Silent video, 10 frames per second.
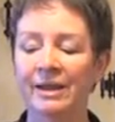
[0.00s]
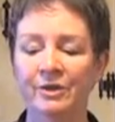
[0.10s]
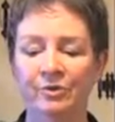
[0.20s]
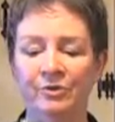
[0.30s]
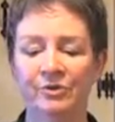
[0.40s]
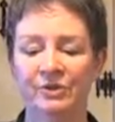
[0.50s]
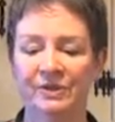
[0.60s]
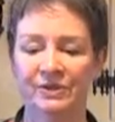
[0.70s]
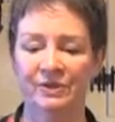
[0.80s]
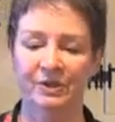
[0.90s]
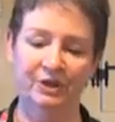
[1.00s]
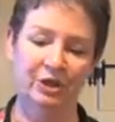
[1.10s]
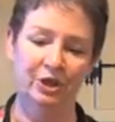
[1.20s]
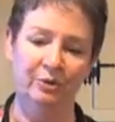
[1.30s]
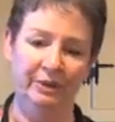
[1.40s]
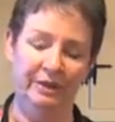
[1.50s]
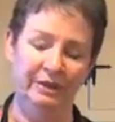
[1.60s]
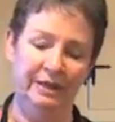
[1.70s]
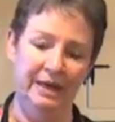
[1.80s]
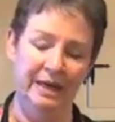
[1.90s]
I used, this is a cute
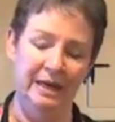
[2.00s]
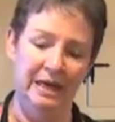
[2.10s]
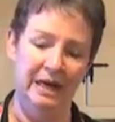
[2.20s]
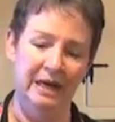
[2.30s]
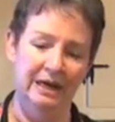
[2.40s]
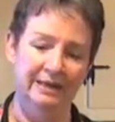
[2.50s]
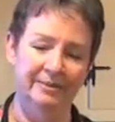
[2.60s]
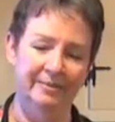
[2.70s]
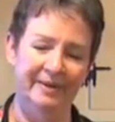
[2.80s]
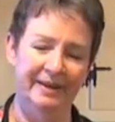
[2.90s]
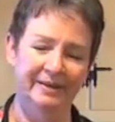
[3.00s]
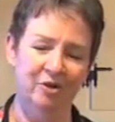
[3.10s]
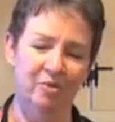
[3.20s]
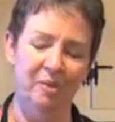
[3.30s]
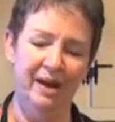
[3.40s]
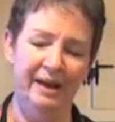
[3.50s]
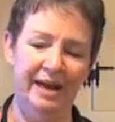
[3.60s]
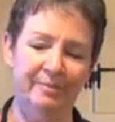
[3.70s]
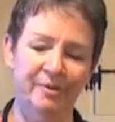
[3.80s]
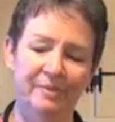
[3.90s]
little, I think it's called
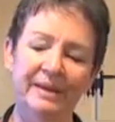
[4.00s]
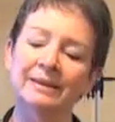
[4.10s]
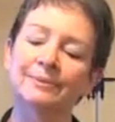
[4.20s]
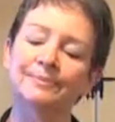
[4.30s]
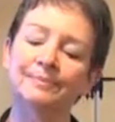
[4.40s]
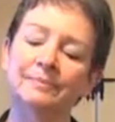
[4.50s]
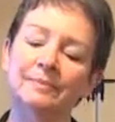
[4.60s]
pineapple mint.